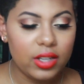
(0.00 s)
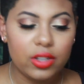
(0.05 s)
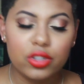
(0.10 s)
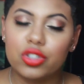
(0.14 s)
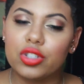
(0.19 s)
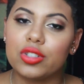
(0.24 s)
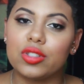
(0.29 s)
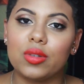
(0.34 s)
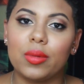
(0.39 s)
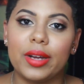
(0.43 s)

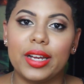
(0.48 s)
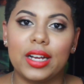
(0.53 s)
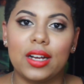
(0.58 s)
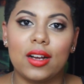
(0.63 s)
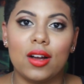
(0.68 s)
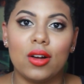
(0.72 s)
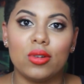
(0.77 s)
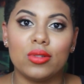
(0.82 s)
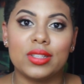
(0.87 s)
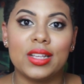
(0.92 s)
Just the way it
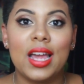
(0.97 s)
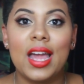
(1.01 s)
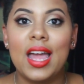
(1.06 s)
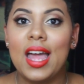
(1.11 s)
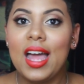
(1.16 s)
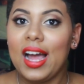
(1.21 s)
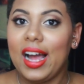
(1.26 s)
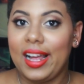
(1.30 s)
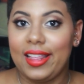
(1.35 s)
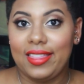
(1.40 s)
goes.
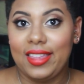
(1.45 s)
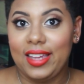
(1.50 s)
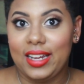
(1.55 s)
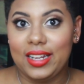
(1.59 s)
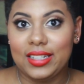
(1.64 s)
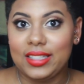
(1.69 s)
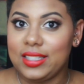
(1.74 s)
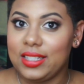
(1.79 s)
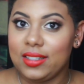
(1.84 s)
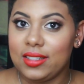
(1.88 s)
I think
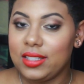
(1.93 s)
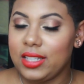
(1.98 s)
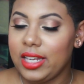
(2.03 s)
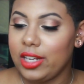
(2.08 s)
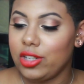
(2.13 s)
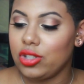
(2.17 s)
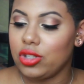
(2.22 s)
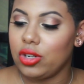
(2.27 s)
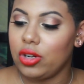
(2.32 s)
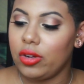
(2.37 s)
it's
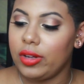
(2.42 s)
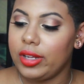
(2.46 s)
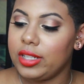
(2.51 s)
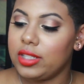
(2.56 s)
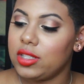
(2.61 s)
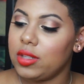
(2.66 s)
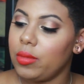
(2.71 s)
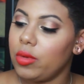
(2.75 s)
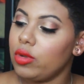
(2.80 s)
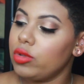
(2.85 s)
sensational.
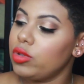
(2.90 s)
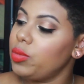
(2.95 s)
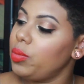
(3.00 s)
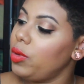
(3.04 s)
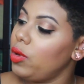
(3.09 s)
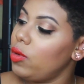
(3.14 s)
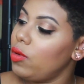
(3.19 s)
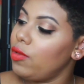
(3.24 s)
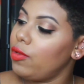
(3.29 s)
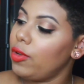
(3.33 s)
It's the most
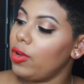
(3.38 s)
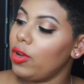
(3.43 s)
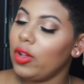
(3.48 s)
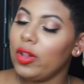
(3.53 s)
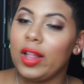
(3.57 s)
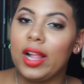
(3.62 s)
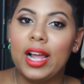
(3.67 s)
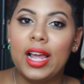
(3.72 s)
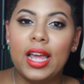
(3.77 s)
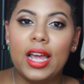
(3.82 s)

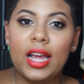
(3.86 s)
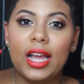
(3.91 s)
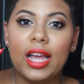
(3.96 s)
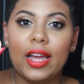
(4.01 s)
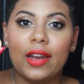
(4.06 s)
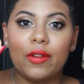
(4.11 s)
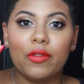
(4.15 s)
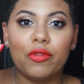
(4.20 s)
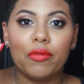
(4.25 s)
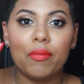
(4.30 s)
beautiful
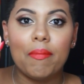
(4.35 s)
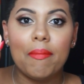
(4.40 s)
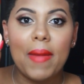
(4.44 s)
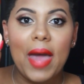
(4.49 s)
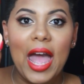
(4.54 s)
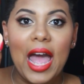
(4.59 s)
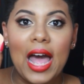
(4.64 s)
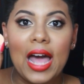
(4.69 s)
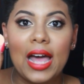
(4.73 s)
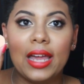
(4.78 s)
kind of
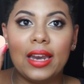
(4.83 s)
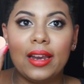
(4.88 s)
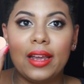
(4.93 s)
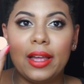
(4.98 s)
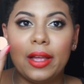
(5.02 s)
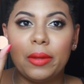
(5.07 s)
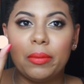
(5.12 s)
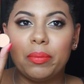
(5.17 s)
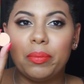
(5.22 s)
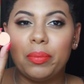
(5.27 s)
matte,
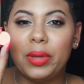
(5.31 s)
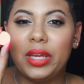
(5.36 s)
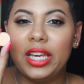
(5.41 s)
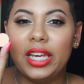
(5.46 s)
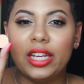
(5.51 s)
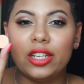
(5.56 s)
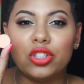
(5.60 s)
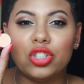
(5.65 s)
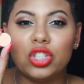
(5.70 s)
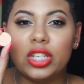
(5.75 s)

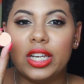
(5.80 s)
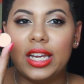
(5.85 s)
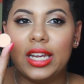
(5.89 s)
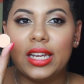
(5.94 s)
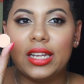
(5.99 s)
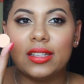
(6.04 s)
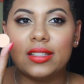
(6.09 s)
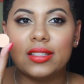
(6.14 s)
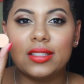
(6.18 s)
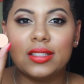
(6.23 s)

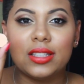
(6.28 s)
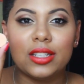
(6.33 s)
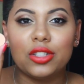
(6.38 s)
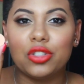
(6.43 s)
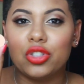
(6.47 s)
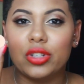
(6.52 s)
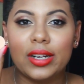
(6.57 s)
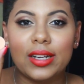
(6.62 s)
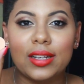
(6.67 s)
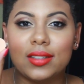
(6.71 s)
peachy
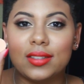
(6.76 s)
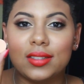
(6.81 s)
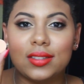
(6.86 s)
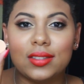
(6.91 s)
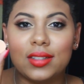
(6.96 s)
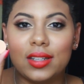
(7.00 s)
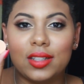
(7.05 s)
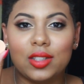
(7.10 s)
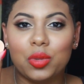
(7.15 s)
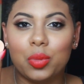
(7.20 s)

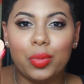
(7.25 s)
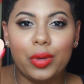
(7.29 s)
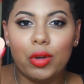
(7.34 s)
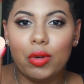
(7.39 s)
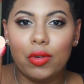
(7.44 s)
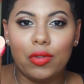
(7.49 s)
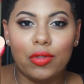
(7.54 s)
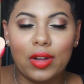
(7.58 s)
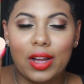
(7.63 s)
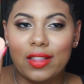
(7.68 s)
citrus. It's
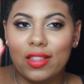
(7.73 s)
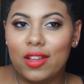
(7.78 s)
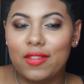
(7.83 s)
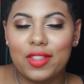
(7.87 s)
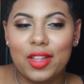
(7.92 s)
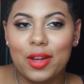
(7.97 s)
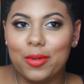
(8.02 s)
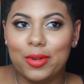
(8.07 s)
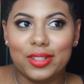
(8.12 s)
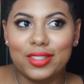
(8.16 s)
beautiful. I love
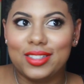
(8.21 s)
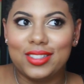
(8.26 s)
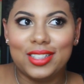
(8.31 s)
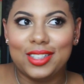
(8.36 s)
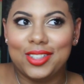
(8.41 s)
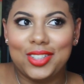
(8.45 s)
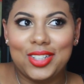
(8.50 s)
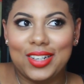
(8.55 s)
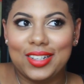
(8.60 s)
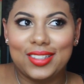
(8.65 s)
that word,
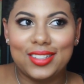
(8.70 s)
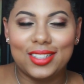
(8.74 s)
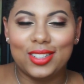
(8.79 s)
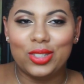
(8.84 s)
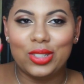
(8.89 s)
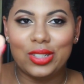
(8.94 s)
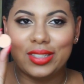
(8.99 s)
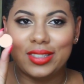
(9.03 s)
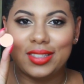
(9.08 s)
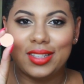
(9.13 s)
citrus. It
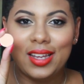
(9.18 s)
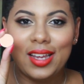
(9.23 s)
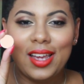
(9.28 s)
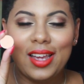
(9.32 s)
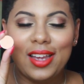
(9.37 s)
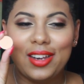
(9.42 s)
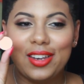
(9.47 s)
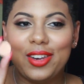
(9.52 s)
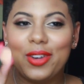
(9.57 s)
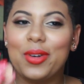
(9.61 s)
just,
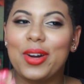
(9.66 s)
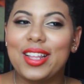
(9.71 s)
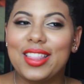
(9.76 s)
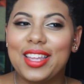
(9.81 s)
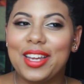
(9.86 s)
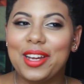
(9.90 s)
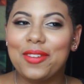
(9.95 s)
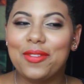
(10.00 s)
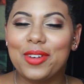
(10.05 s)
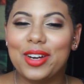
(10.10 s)
you know what I
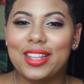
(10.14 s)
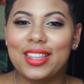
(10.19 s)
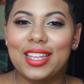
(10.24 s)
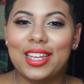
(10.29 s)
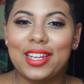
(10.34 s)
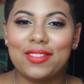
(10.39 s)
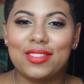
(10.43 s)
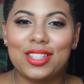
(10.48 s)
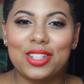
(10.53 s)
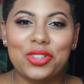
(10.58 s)
think of when I
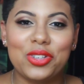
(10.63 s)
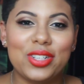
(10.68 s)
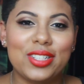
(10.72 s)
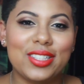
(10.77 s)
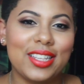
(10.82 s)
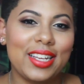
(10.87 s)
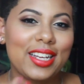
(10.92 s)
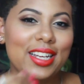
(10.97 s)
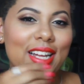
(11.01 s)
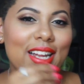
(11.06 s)
think of
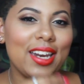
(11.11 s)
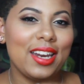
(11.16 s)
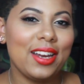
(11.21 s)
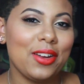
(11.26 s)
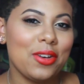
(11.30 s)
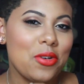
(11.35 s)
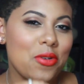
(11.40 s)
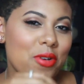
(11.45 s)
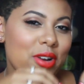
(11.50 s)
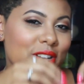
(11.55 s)
citrus? Like cutting
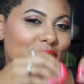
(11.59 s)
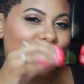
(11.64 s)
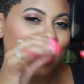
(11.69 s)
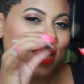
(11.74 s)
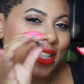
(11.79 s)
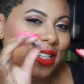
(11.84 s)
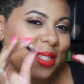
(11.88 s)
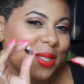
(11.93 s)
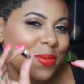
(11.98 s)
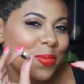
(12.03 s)
an orange
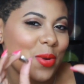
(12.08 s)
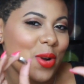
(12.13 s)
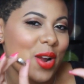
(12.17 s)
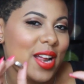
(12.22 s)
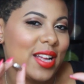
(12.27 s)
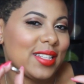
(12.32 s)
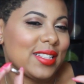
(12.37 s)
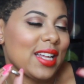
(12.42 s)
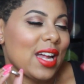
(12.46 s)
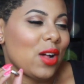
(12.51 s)
and it
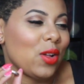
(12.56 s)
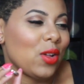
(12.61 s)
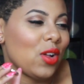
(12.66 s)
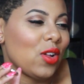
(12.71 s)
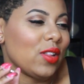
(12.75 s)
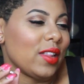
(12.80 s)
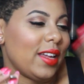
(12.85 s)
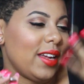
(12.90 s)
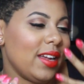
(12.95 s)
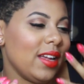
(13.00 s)
sprays out
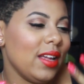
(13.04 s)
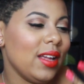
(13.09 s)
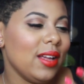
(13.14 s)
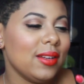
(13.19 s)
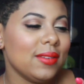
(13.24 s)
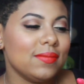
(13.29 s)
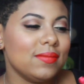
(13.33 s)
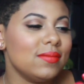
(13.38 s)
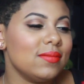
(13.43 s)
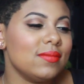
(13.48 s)
all like,
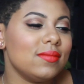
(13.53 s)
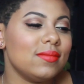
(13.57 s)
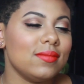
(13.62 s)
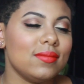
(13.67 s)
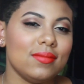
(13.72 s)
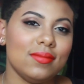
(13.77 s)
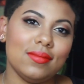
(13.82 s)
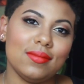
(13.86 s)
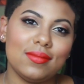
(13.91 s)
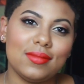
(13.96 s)

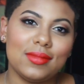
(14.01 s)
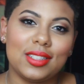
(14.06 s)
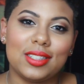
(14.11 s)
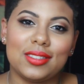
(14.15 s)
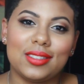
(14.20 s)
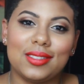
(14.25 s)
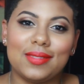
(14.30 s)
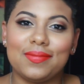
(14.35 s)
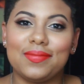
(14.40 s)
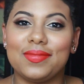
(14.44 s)

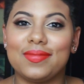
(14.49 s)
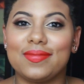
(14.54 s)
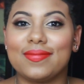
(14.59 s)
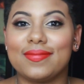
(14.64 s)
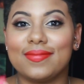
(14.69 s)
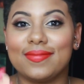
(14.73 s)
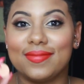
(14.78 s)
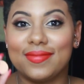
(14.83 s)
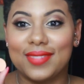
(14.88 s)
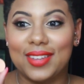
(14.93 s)
just,
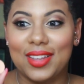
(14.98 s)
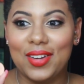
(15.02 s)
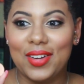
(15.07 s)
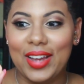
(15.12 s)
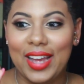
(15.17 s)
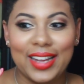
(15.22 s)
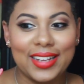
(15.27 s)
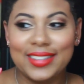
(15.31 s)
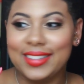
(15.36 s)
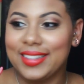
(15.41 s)

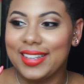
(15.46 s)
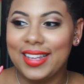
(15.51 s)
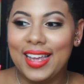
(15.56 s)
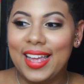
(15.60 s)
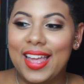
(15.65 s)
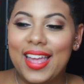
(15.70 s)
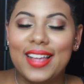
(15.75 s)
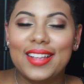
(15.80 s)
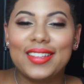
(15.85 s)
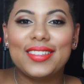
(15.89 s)
okay.
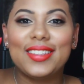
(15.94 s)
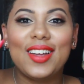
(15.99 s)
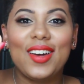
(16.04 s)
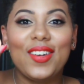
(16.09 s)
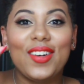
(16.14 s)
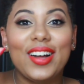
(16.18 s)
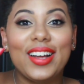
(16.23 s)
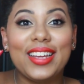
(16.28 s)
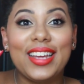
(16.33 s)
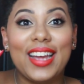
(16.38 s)

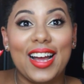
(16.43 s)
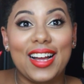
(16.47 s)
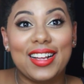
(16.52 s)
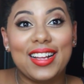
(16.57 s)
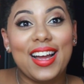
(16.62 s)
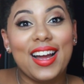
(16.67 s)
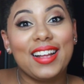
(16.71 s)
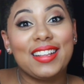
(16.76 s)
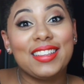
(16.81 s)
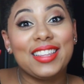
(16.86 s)
So yeah,
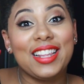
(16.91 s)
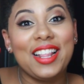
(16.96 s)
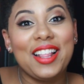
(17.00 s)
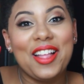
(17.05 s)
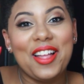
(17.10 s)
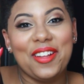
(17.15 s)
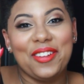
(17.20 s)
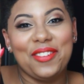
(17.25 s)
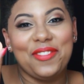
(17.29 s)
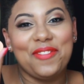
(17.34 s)
I
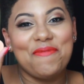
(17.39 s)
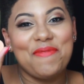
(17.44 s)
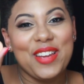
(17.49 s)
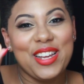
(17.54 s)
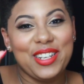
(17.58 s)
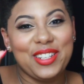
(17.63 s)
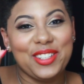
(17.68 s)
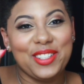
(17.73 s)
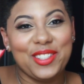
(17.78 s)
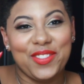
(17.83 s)
love
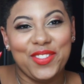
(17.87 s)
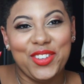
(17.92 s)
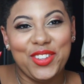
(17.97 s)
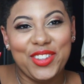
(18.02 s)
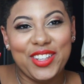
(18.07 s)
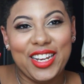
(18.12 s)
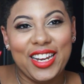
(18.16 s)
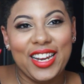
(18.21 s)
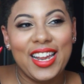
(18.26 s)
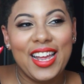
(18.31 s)
Peach
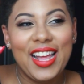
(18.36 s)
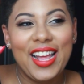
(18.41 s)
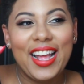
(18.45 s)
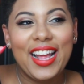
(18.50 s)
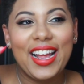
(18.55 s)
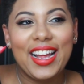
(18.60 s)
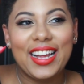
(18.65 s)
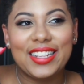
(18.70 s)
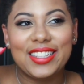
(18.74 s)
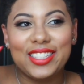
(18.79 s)
Smoothie.
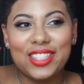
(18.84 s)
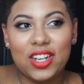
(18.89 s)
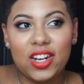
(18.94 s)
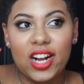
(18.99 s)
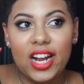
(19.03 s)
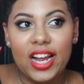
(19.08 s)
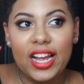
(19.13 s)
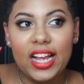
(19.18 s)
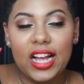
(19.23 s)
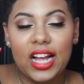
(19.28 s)
It's
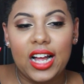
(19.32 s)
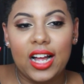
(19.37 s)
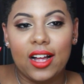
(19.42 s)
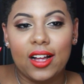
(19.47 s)
great.